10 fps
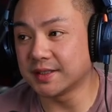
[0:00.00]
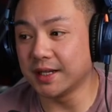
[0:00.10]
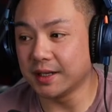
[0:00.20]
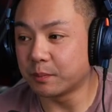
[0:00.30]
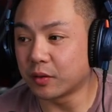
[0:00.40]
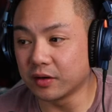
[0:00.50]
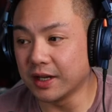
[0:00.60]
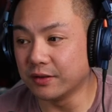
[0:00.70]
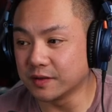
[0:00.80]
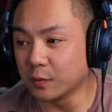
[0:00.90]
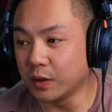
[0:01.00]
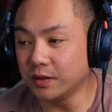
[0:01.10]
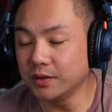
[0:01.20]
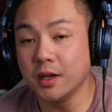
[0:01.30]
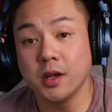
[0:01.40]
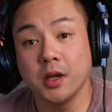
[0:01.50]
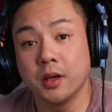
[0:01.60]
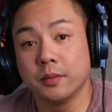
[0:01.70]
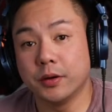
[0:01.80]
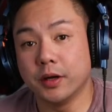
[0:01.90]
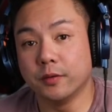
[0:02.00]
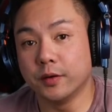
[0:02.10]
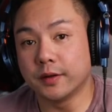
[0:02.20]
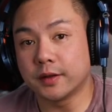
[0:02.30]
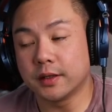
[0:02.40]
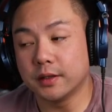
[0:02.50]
I get burned out as well, but with